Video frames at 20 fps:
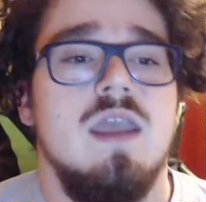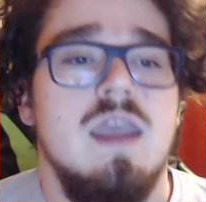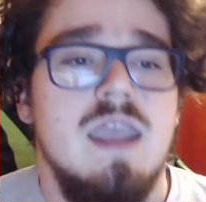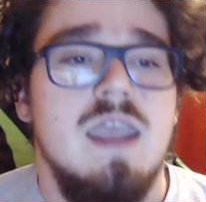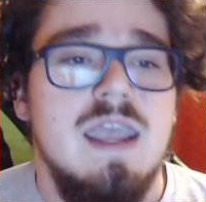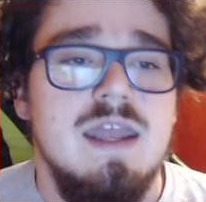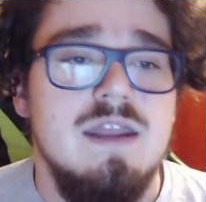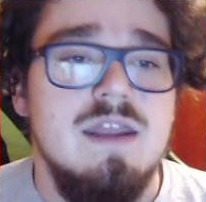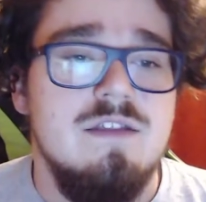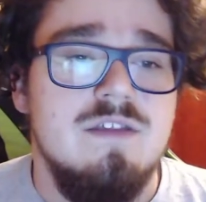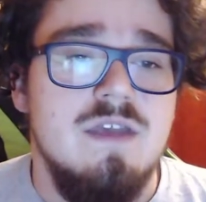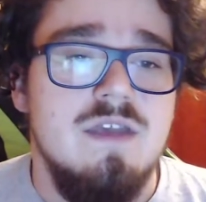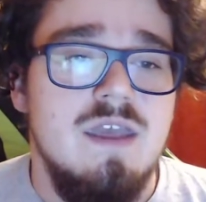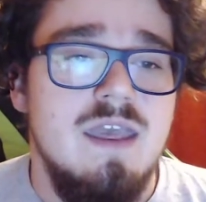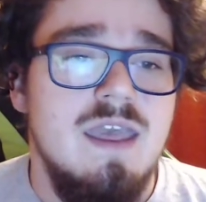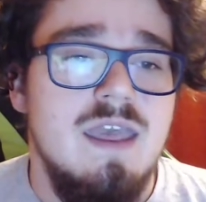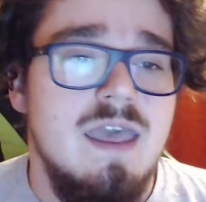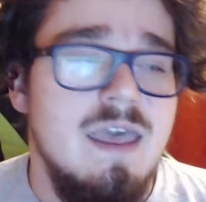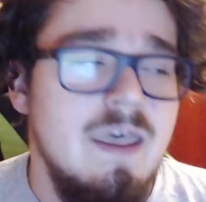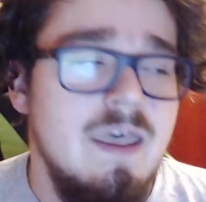and it's a
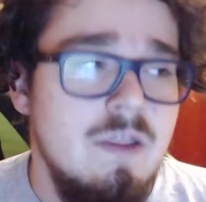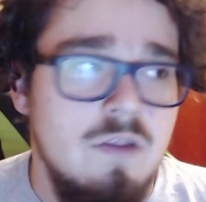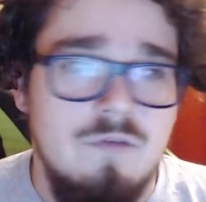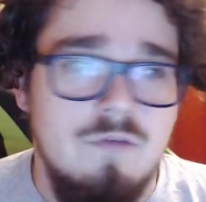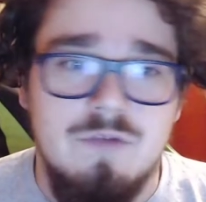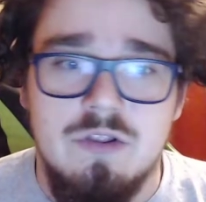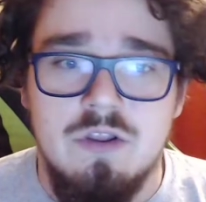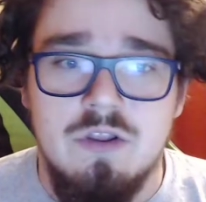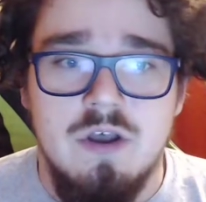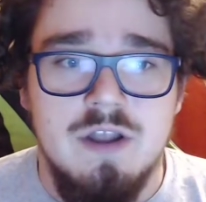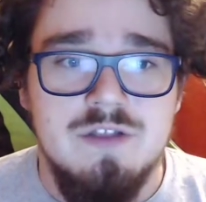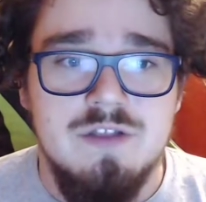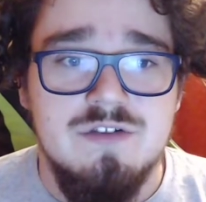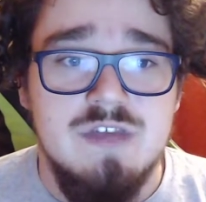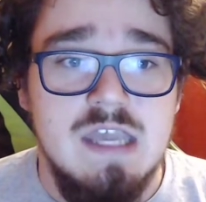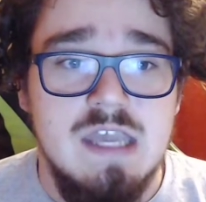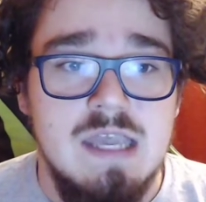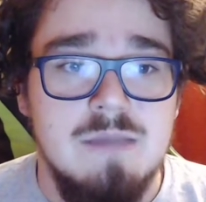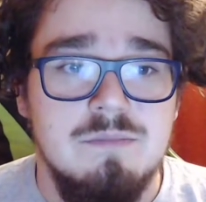hell of a launch game,